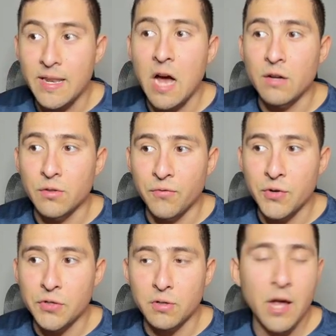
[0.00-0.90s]
Now it's
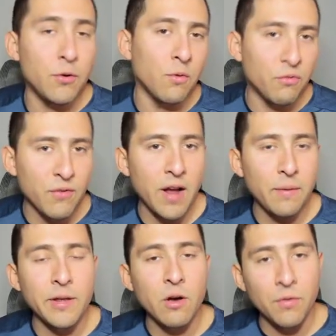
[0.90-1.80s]
official. Now you will
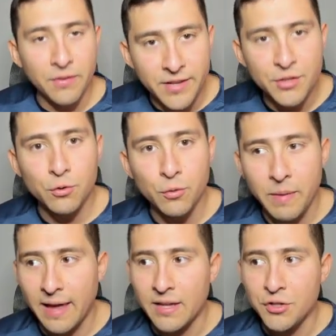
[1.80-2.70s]
find me on the Discord
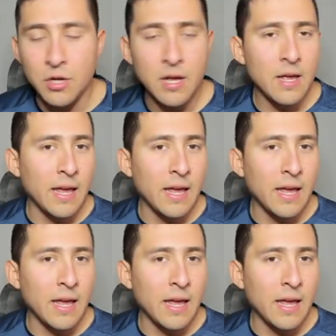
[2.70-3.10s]
page.